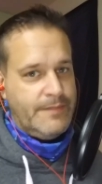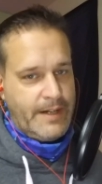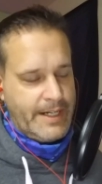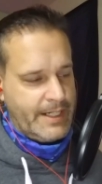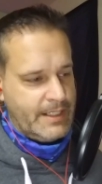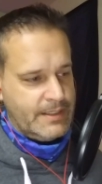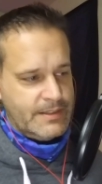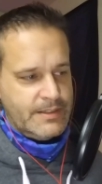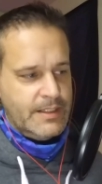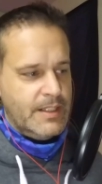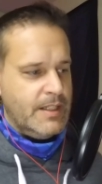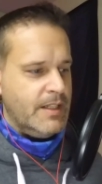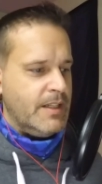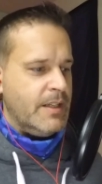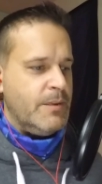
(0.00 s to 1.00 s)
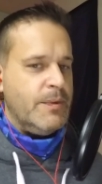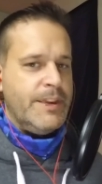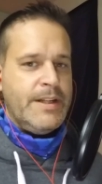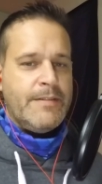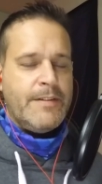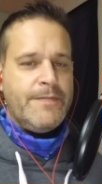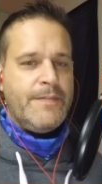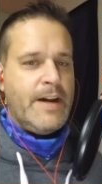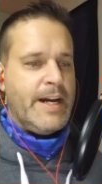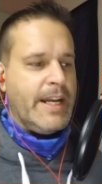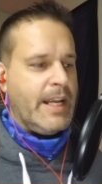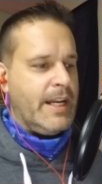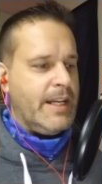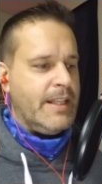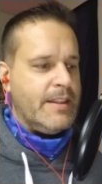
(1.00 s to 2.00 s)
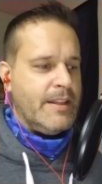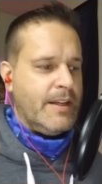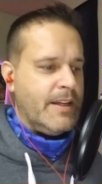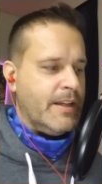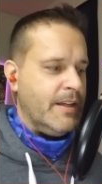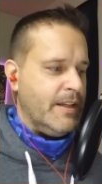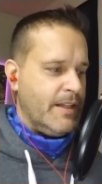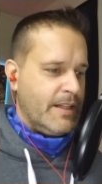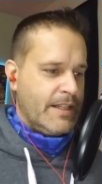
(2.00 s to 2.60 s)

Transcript: Vegas. You will never find anything